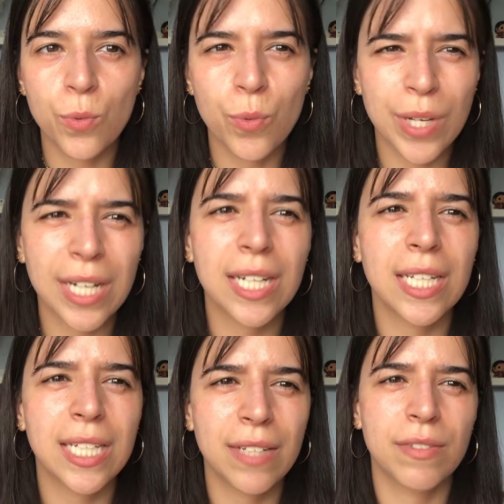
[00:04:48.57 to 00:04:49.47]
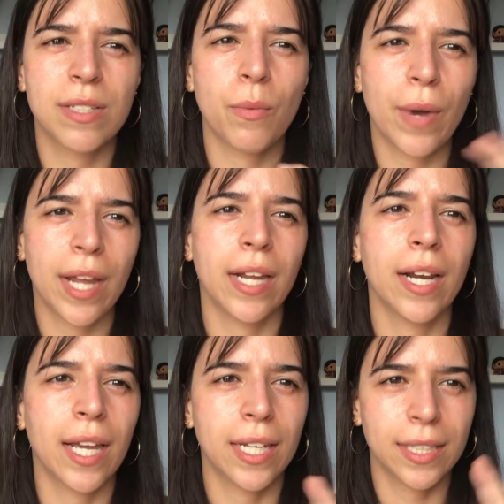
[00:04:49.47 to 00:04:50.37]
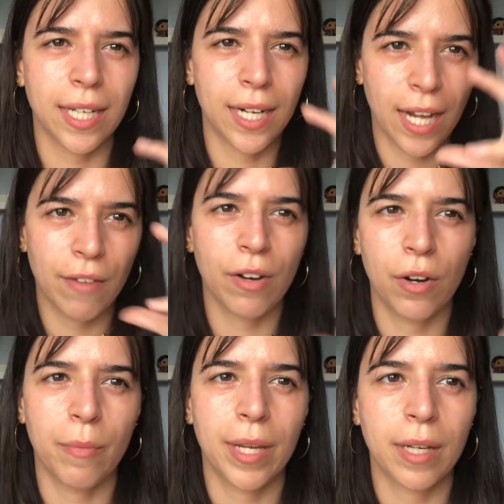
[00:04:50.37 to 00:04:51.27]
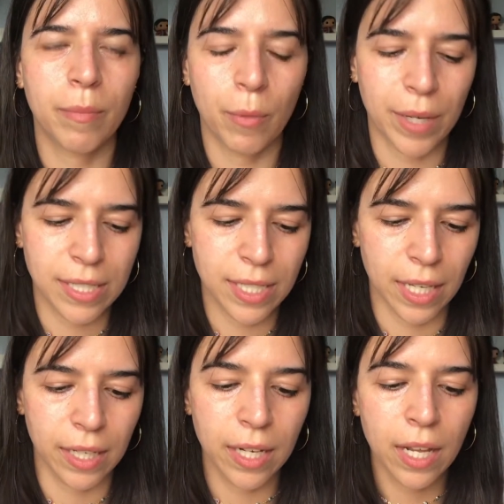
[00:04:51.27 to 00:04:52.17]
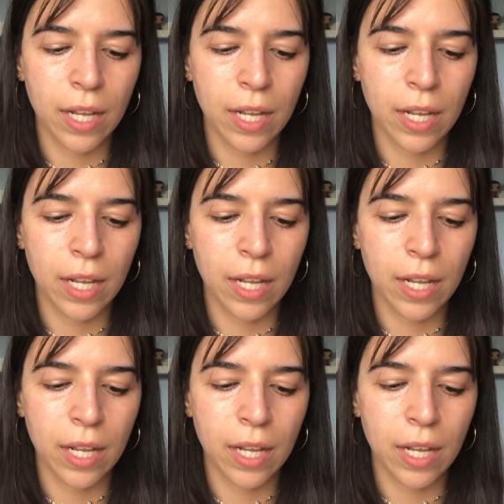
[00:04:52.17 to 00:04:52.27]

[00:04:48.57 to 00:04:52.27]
really gives away like that I have a lot of makeup on my skin.